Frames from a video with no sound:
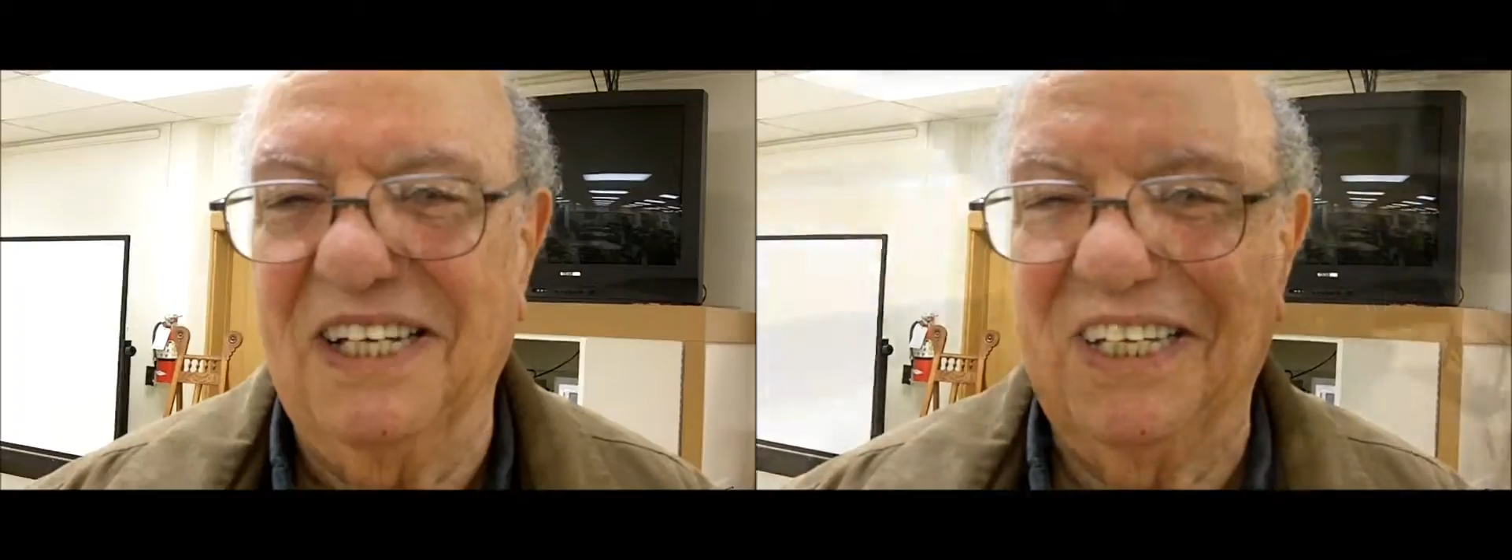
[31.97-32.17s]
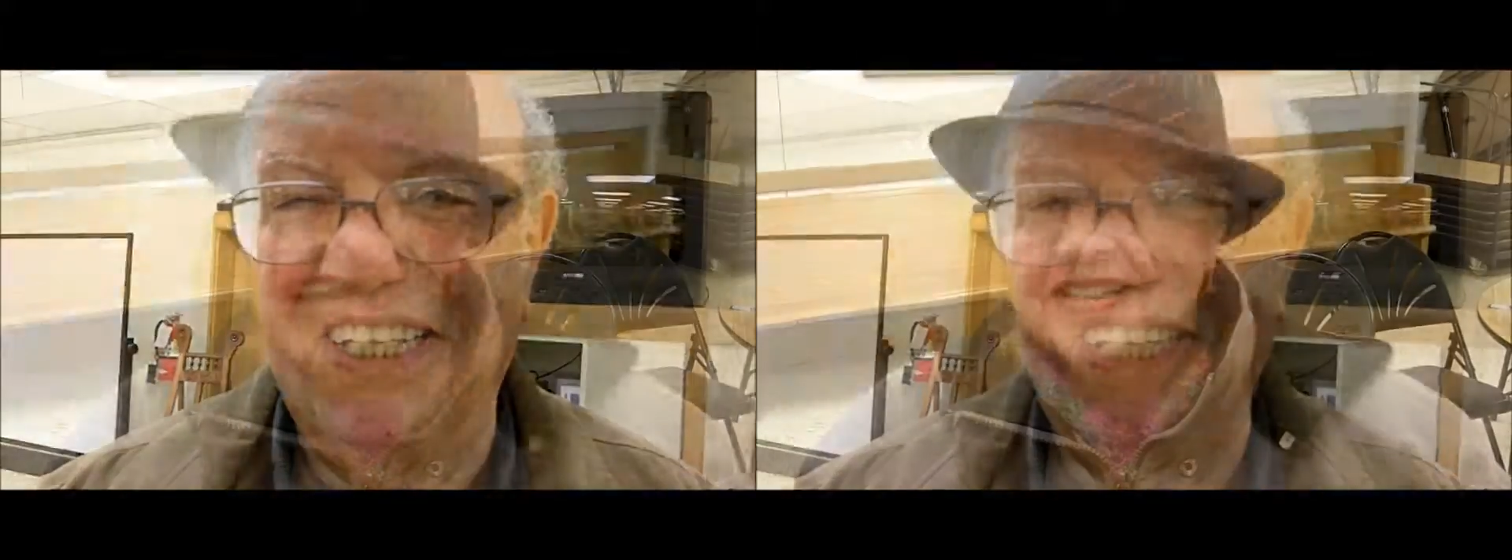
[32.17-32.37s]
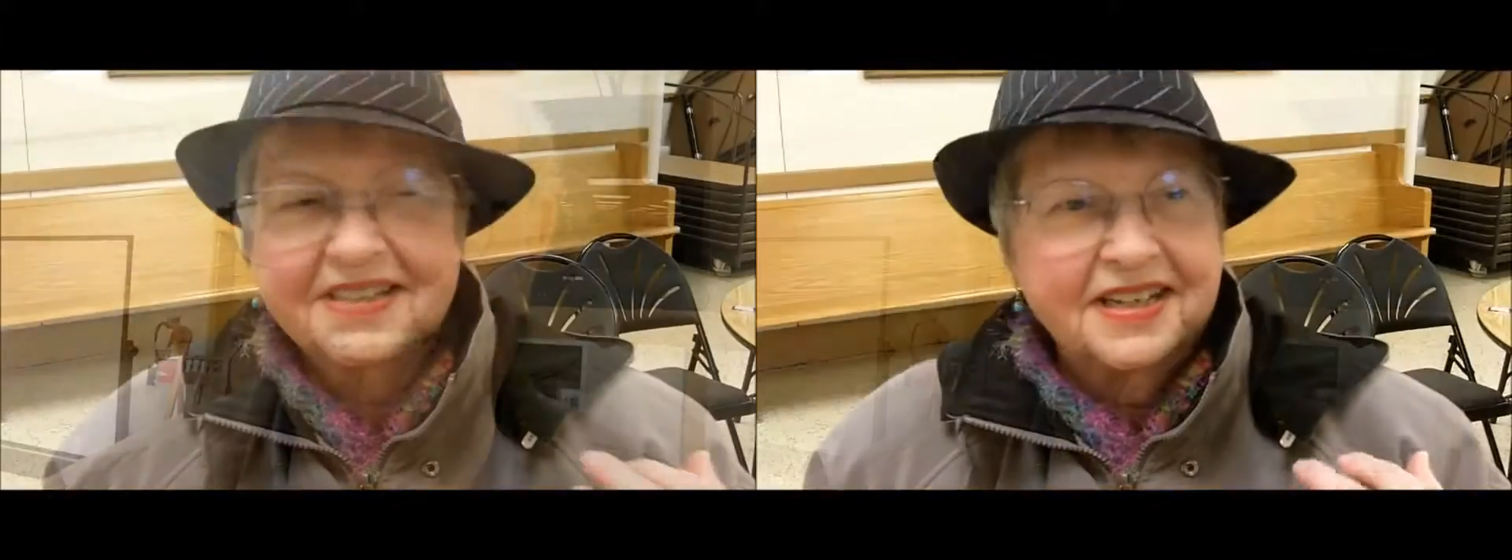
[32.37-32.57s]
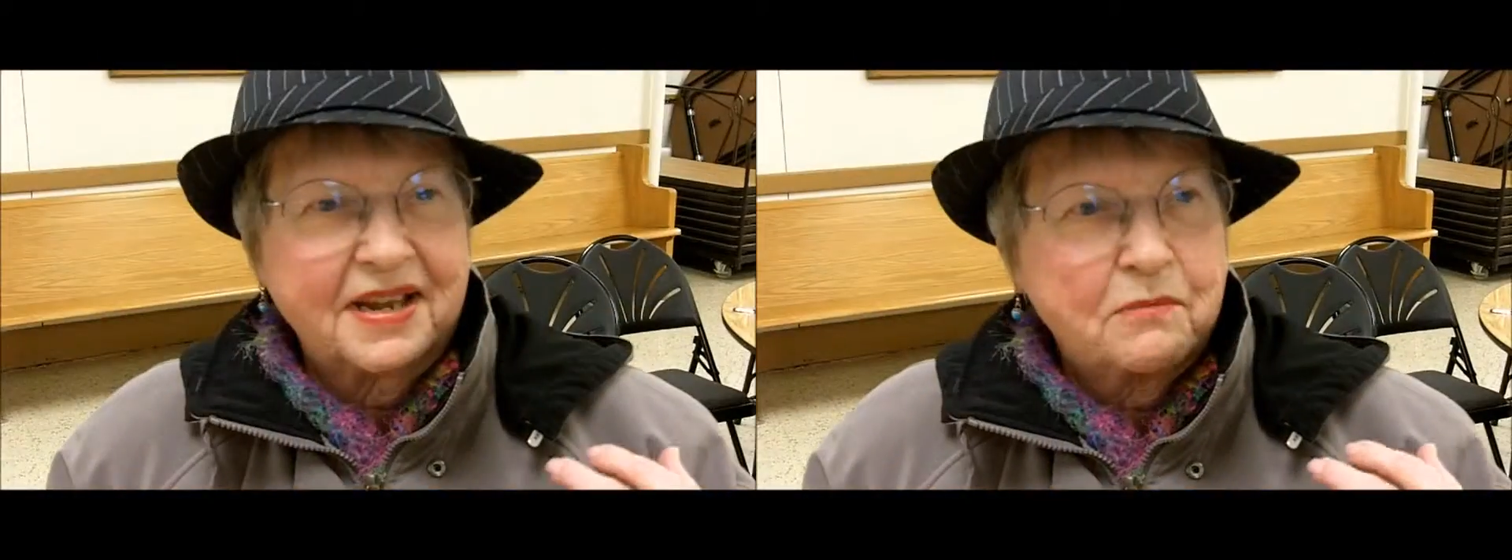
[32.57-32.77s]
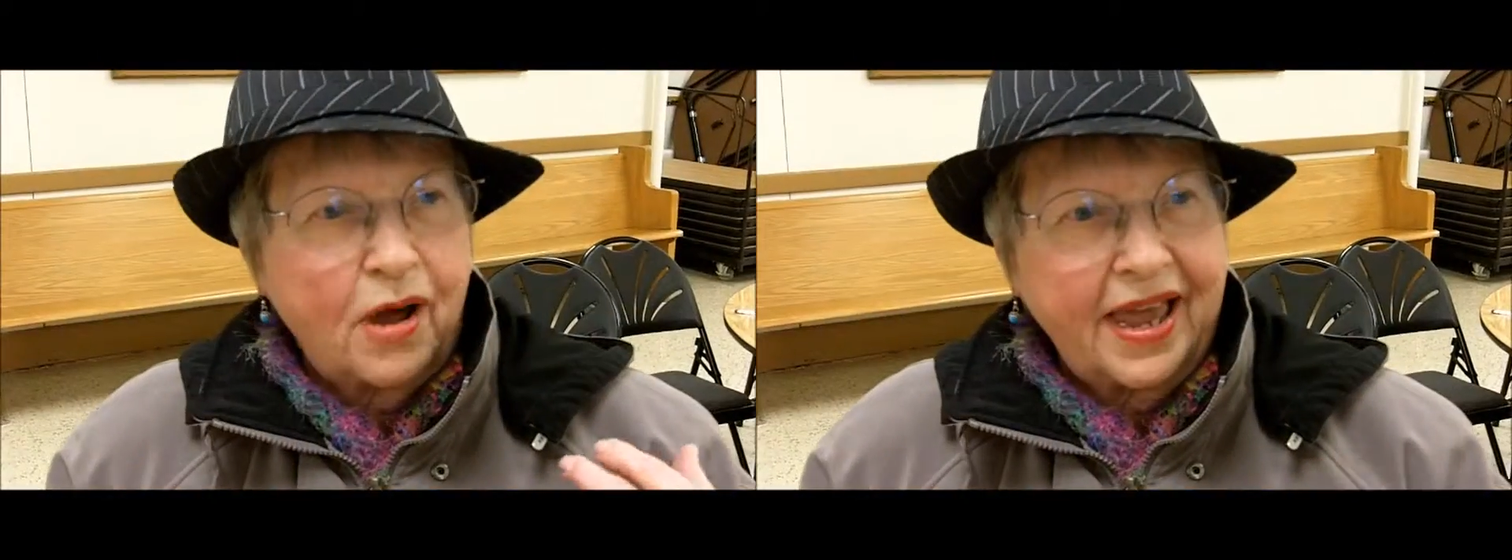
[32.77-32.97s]
Cool. I said
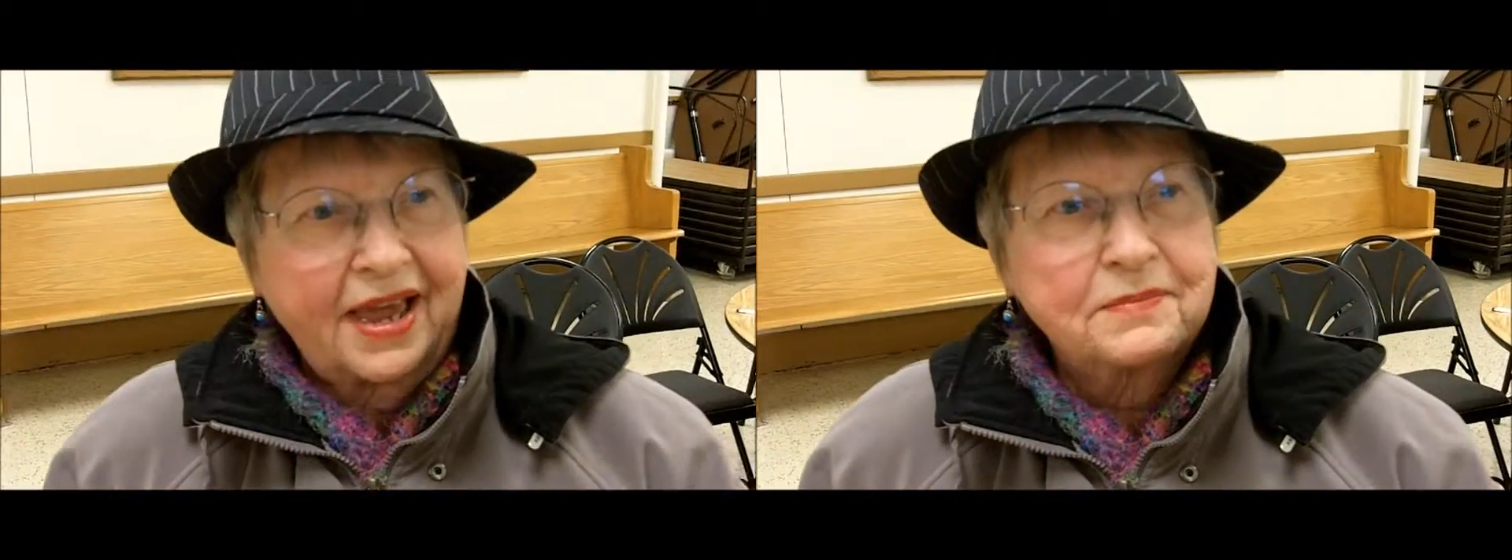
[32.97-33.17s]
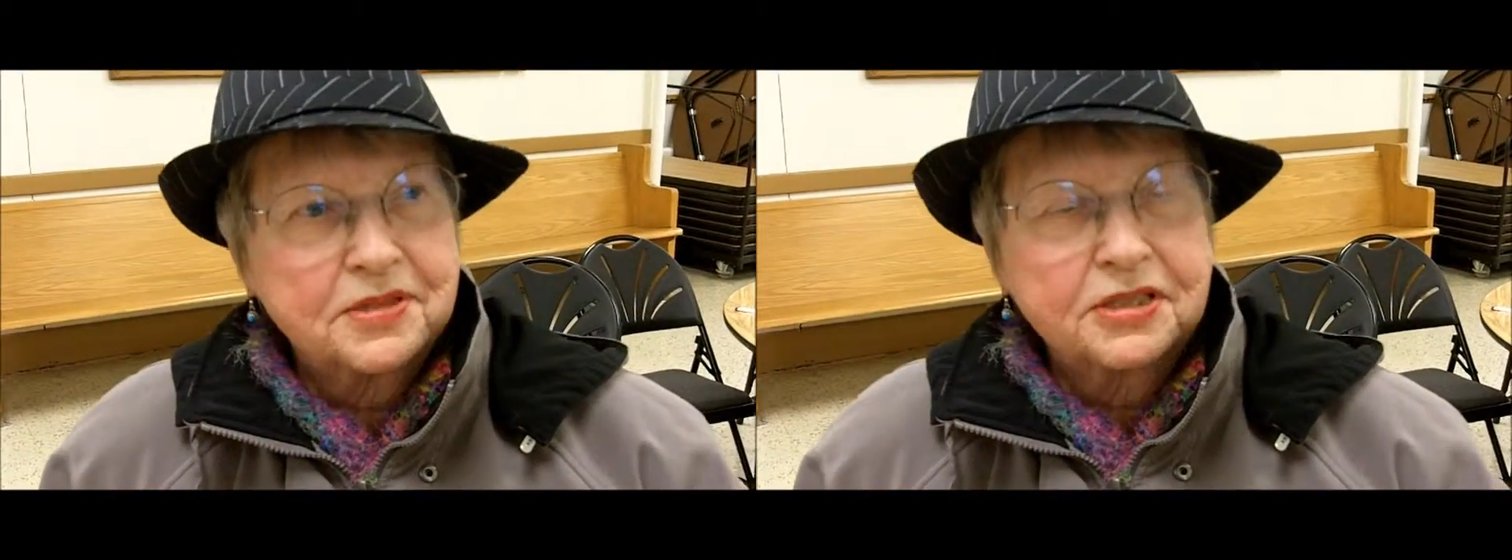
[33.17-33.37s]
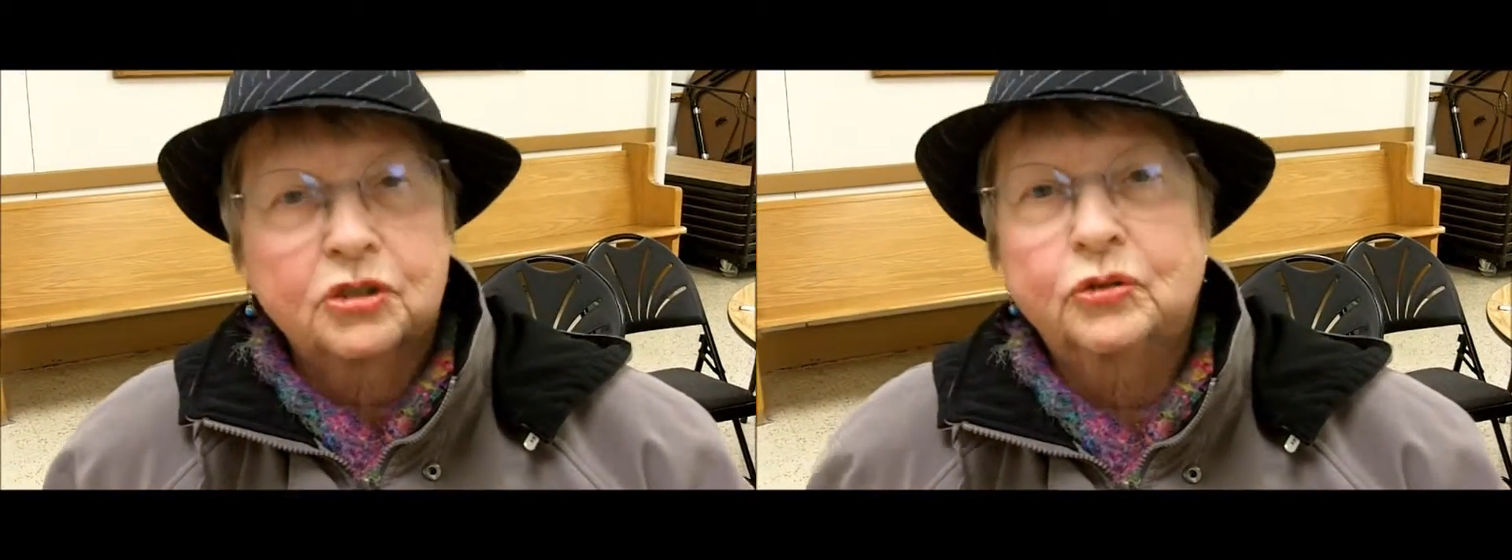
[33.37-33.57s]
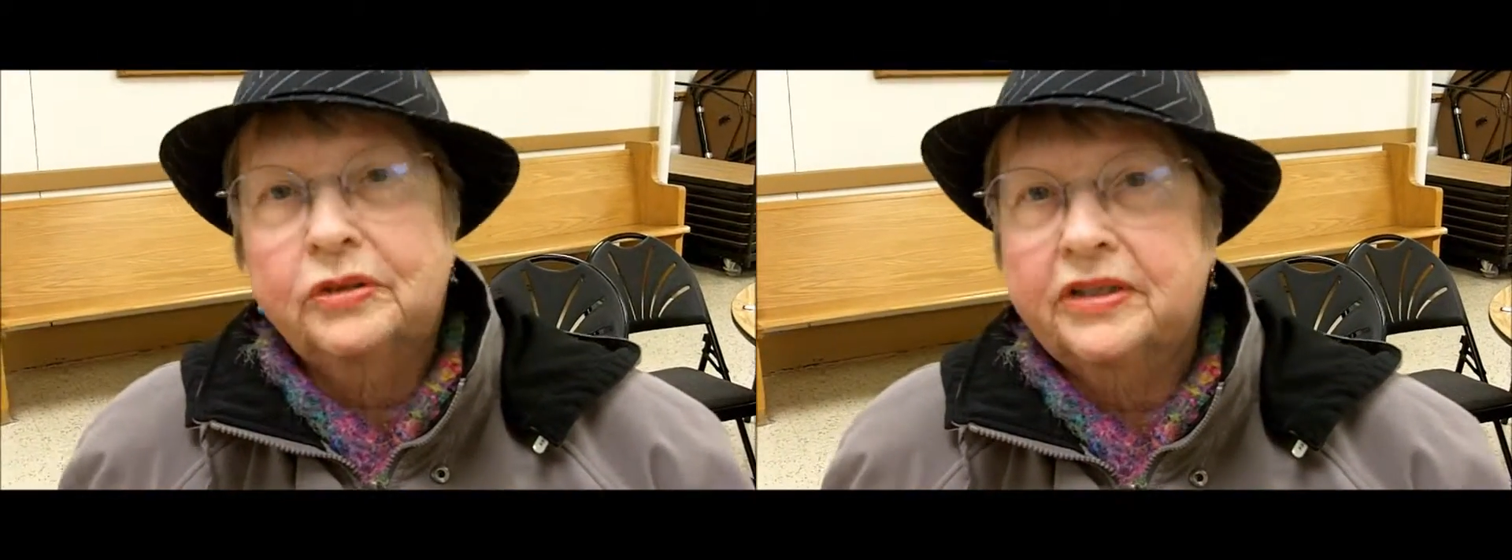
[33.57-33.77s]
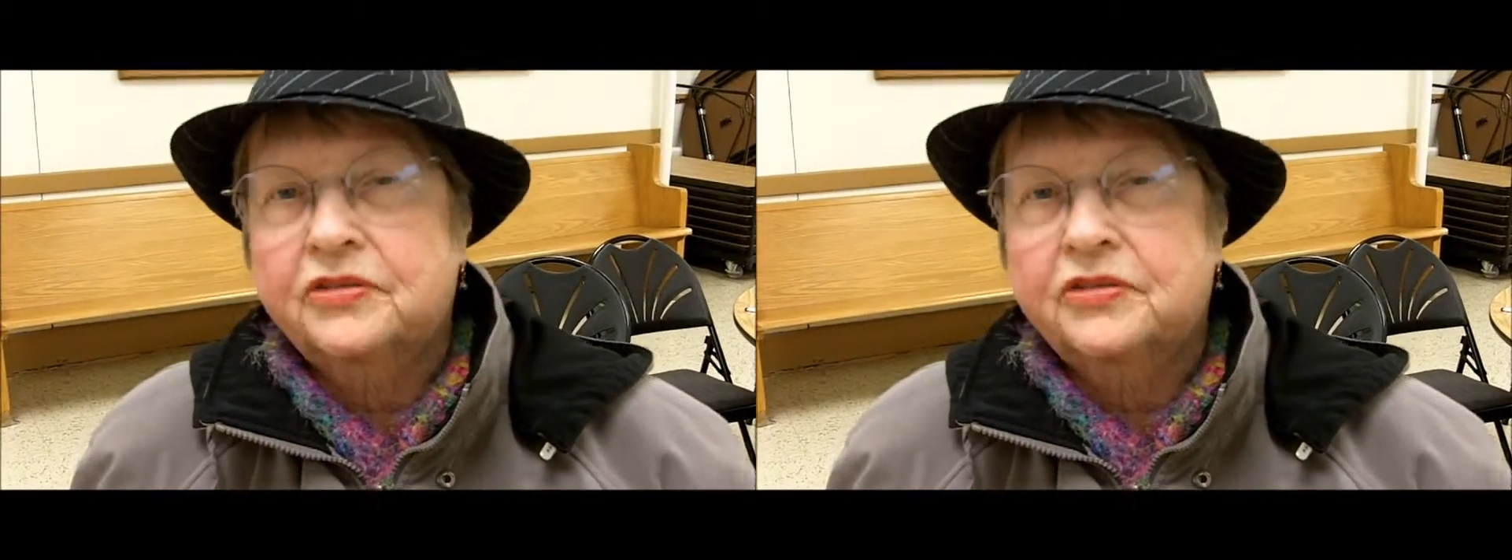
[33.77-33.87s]
I'm absolutely